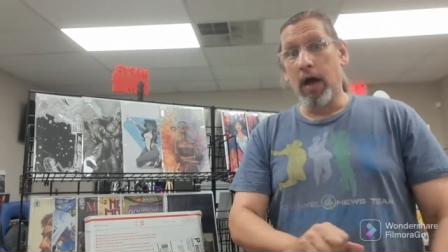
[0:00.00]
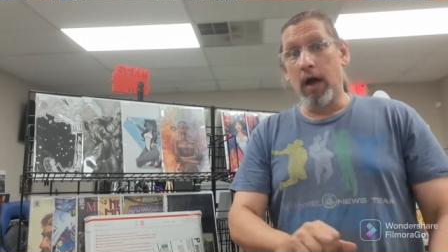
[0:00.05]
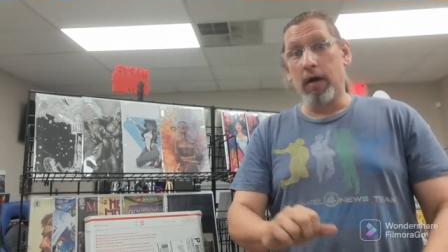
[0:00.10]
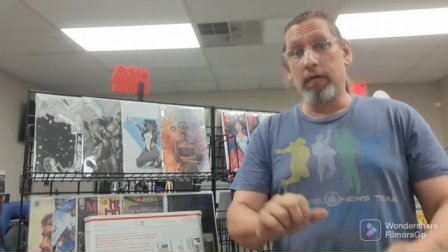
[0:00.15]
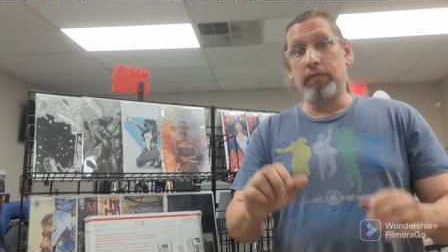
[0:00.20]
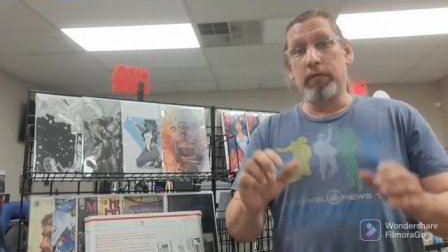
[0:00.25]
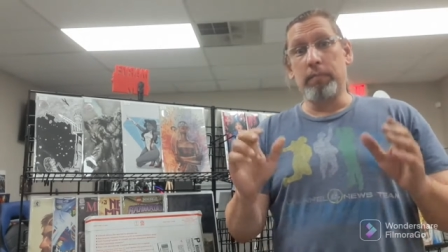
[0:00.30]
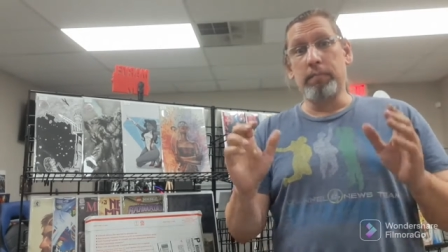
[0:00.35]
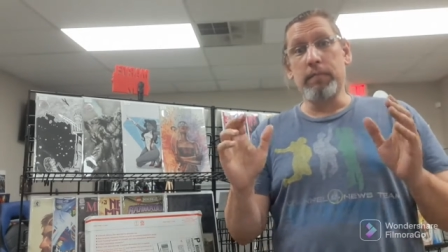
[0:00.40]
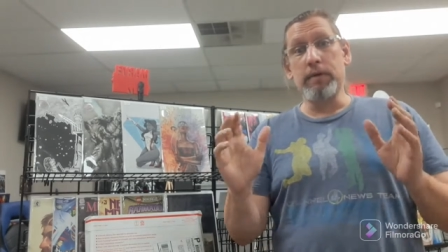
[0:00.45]

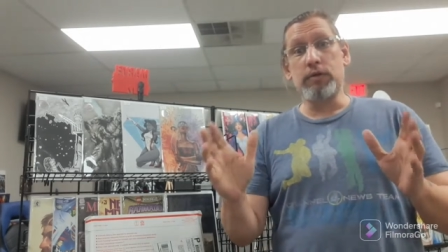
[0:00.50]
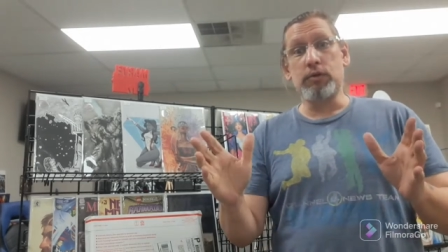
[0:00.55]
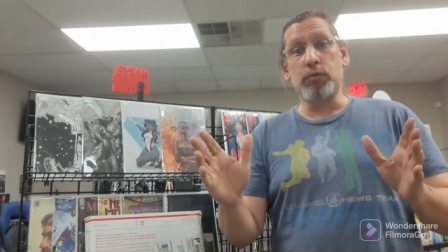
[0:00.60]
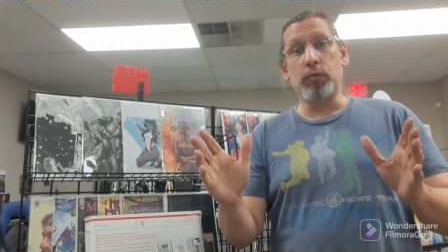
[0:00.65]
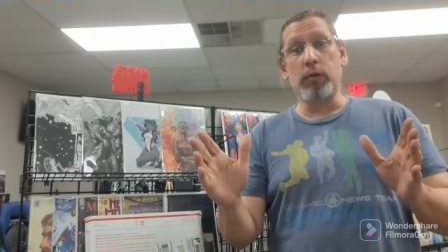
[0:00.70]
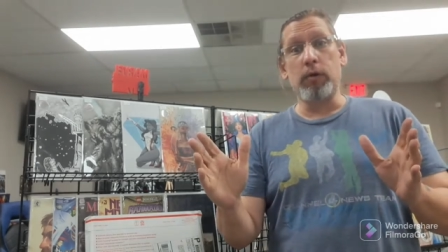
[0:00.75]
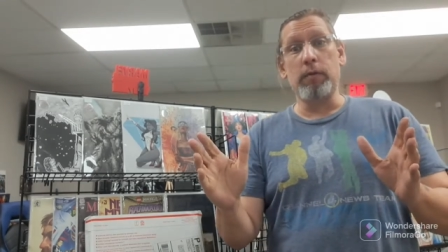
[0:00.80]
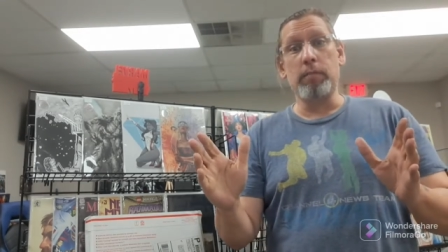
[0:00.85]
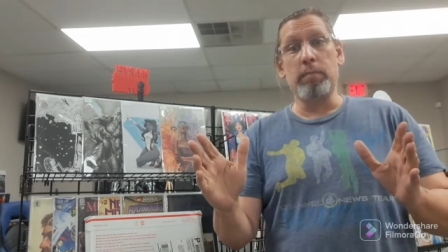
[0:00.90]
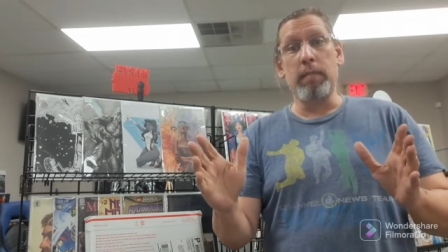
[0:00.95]
of the
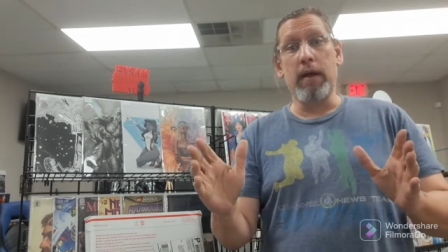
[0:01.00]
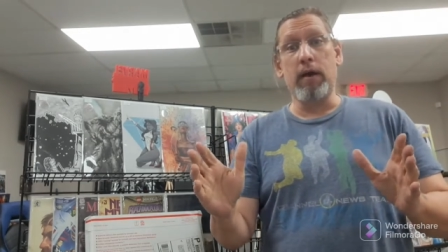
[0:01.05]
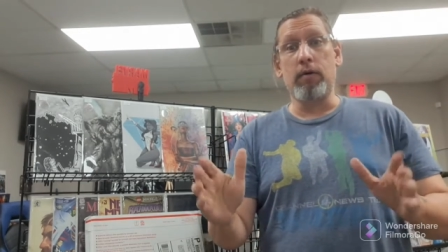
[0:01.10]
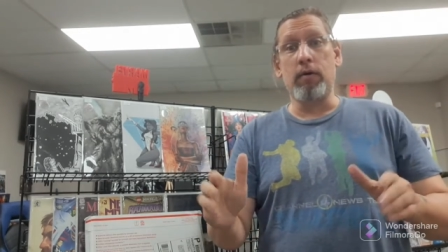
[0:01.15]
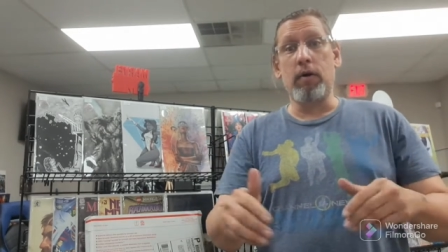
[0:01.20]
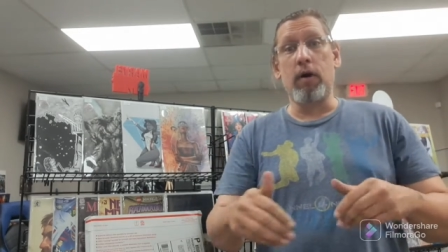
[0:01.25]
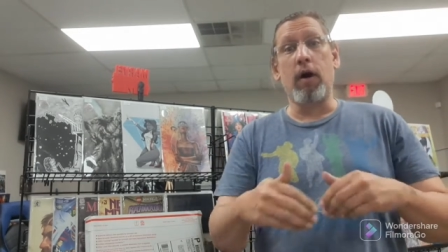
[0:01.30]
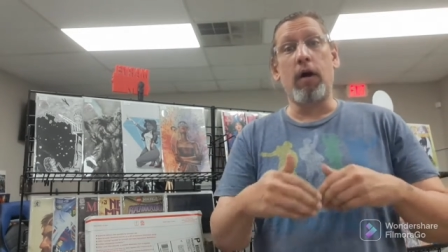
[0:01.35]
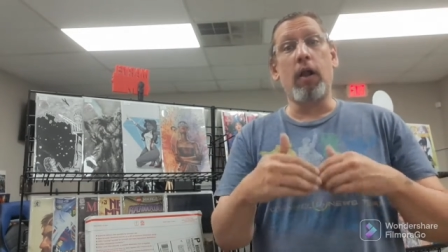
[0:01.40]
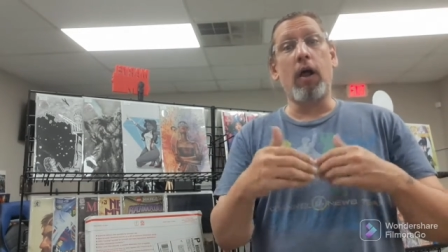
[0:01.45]
Mystery
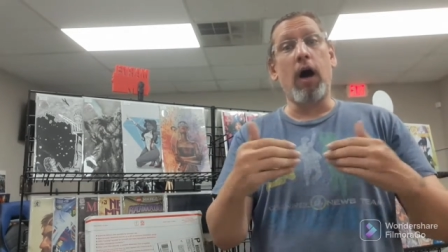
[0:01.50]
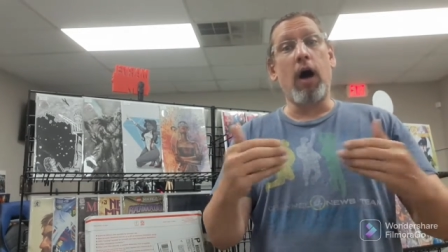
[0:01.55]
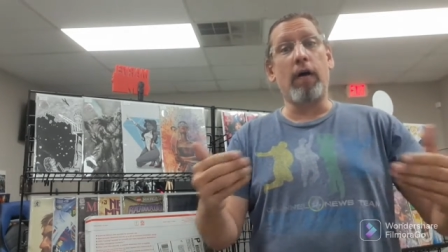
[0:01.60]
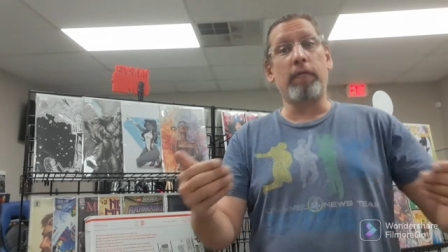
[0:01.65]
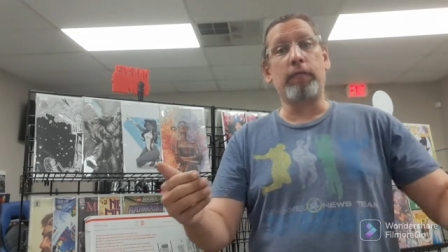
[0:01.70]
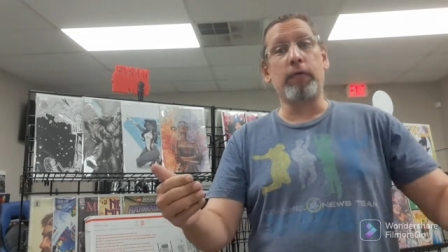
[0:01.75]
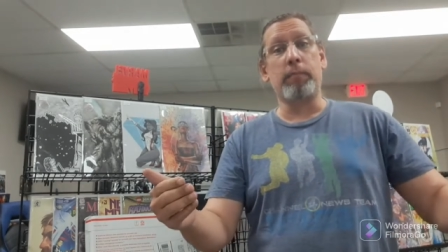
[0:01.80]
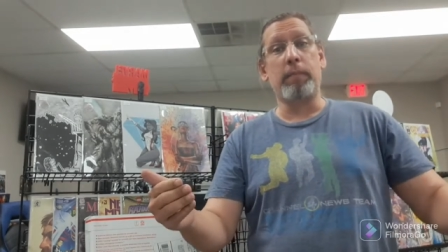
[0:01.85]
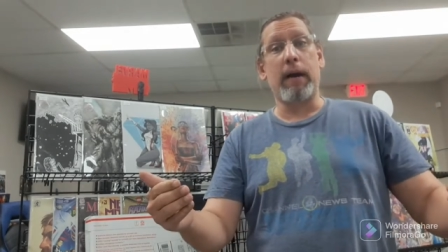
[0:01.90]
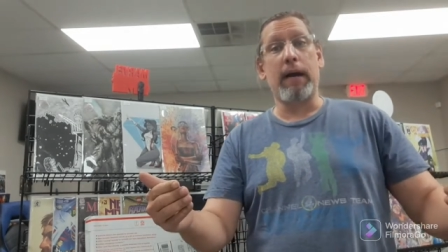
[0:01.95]
Mail Call
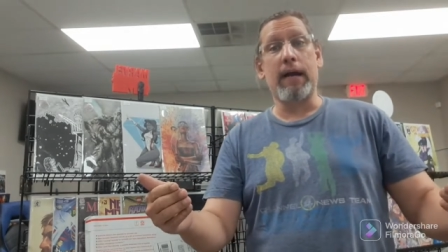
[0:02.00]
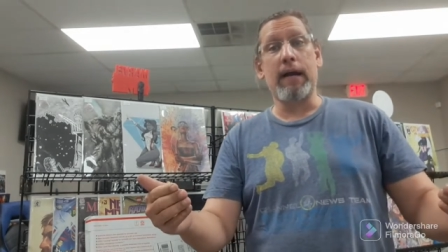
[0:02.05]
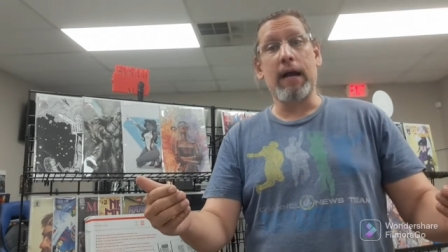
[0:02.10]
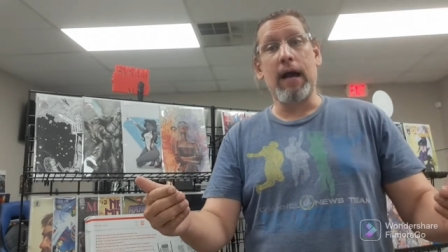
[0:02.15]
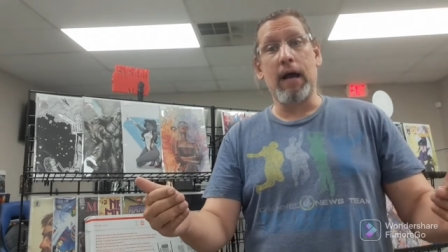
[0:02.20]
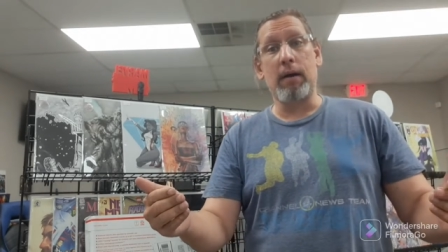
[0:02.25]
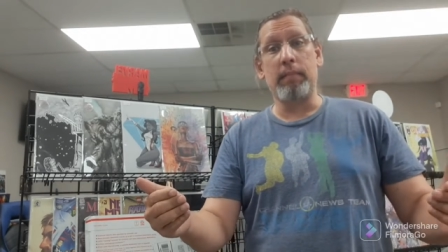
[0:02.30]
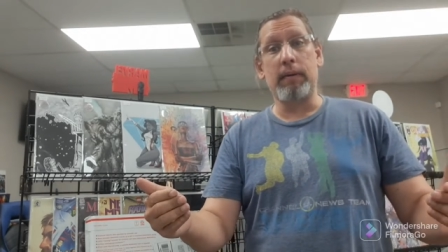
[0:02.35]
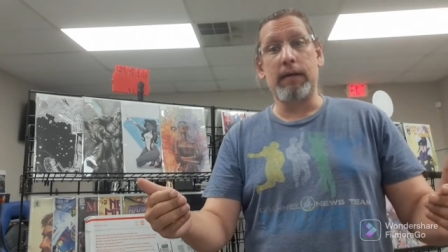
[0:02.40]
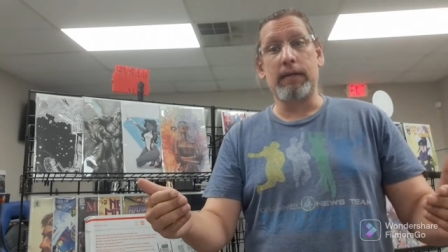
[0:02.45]
offered by
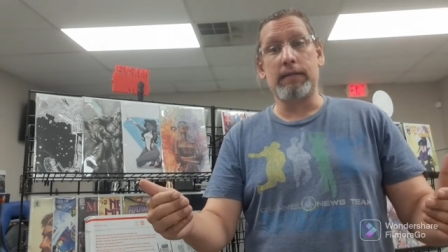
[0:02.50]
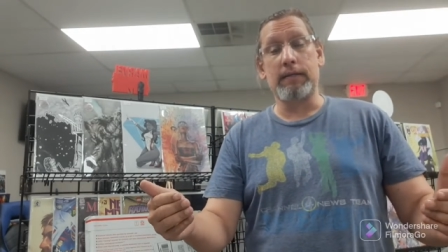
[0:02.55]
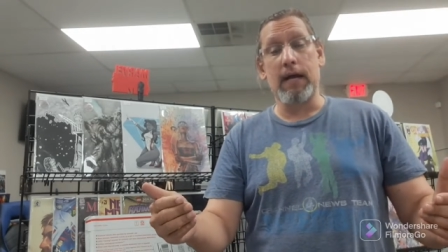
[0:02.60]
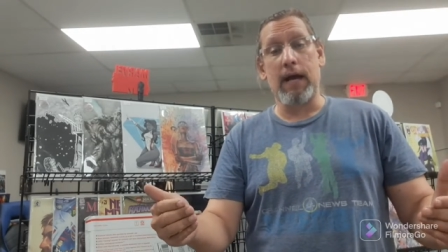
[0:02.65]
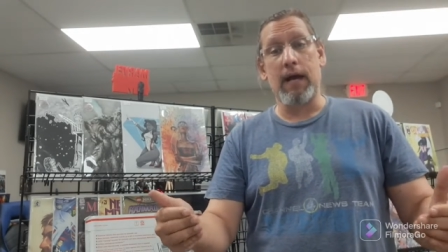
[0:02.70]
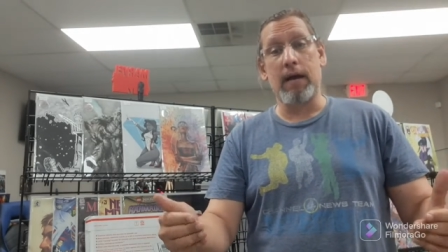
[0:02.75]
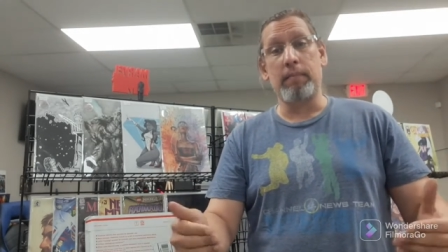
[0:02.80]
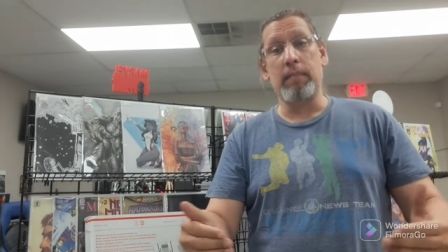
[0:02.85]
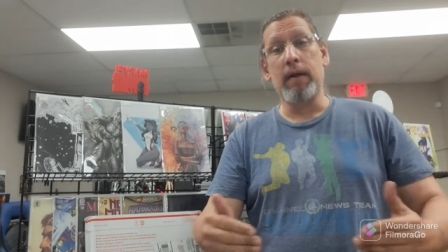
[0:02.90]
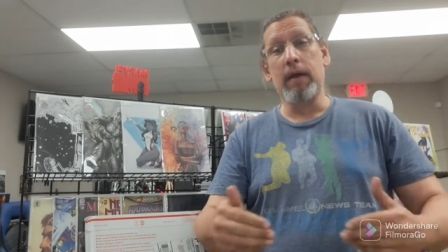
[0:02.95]
Comic
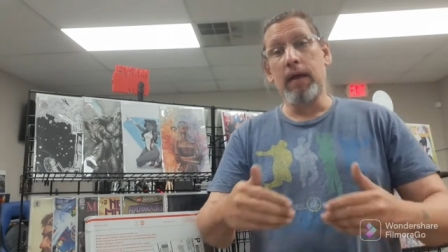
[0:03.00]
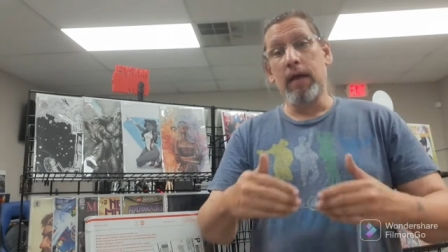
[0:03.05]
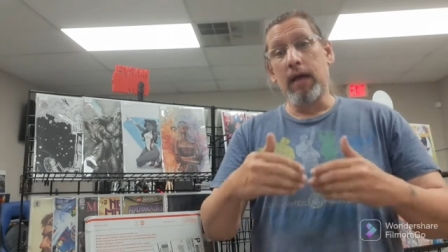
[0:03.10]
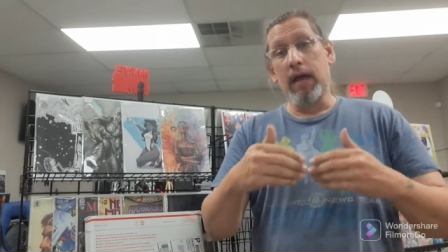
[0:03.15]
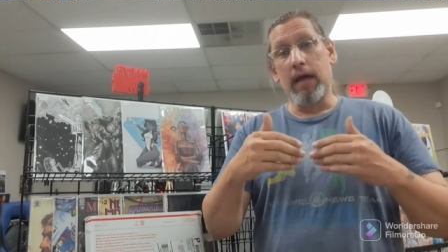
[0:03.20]
Tom